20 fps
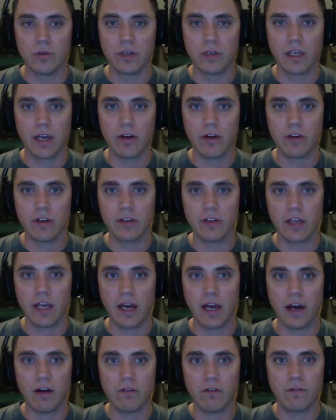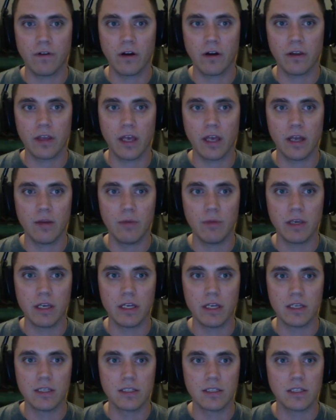calculate how far the enemy
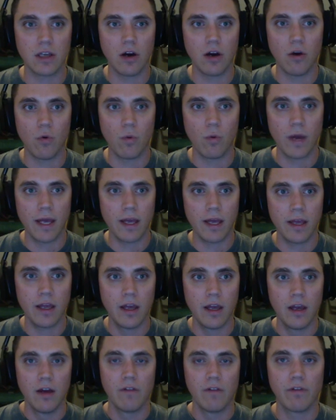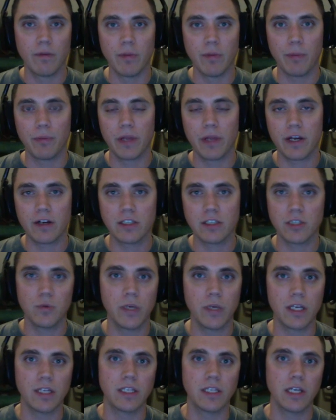is away from the player so we
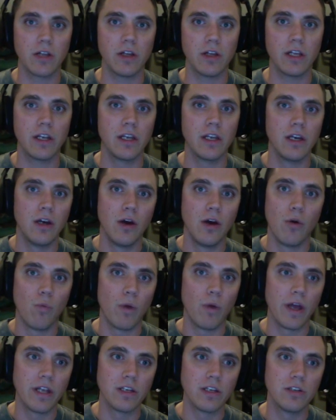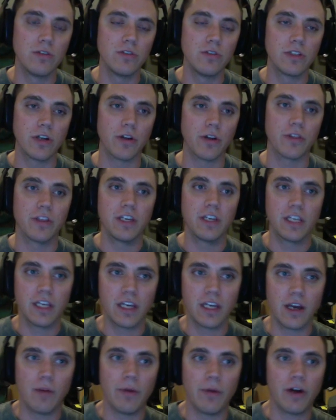can tell it when to start
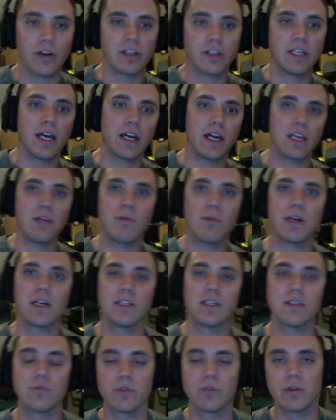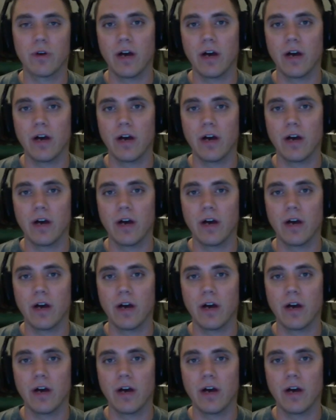thinking about attacking because we will